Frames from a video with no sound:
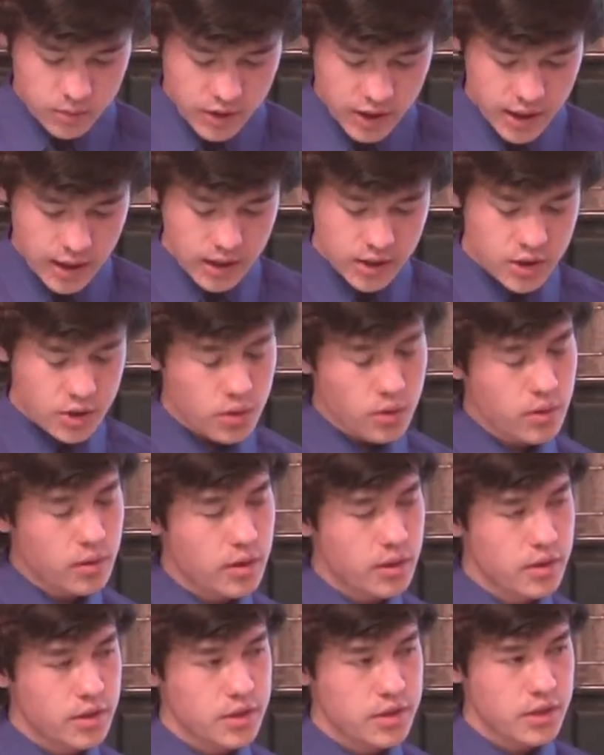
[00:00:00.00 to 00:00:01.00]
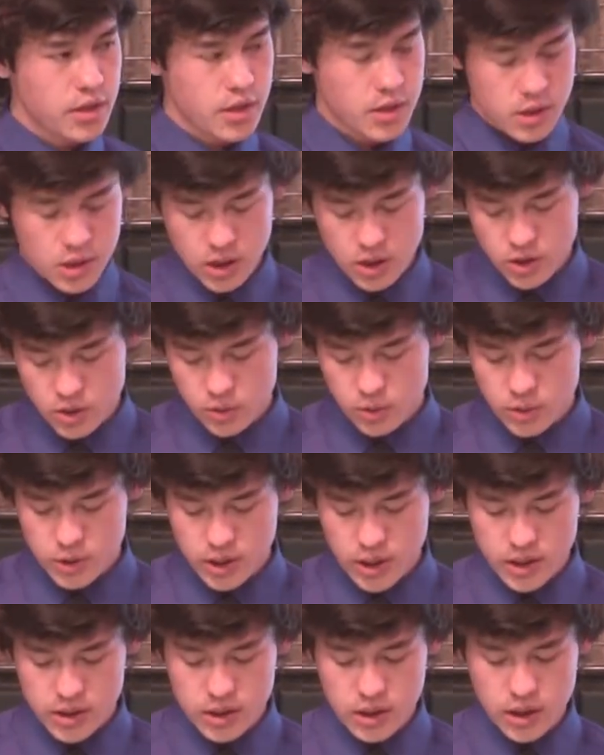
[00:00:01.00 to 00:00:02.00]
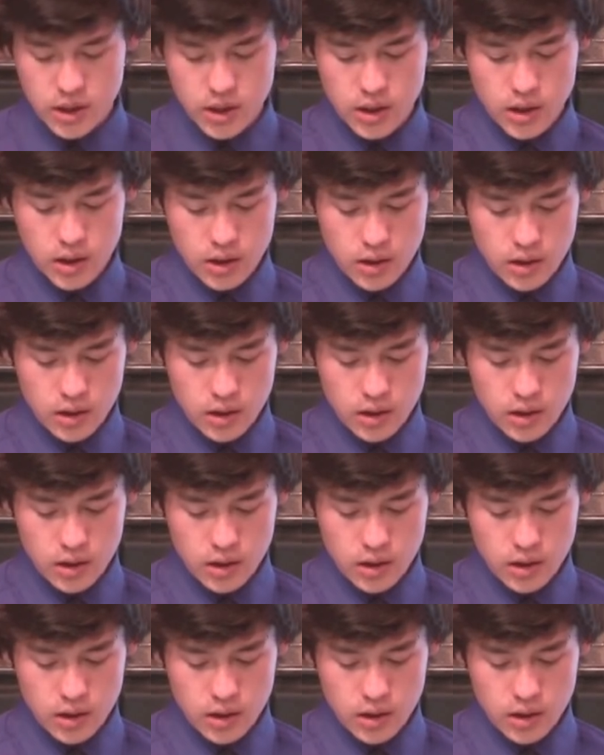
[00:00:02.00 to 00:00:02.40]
Yeah, so as Andrew was asking,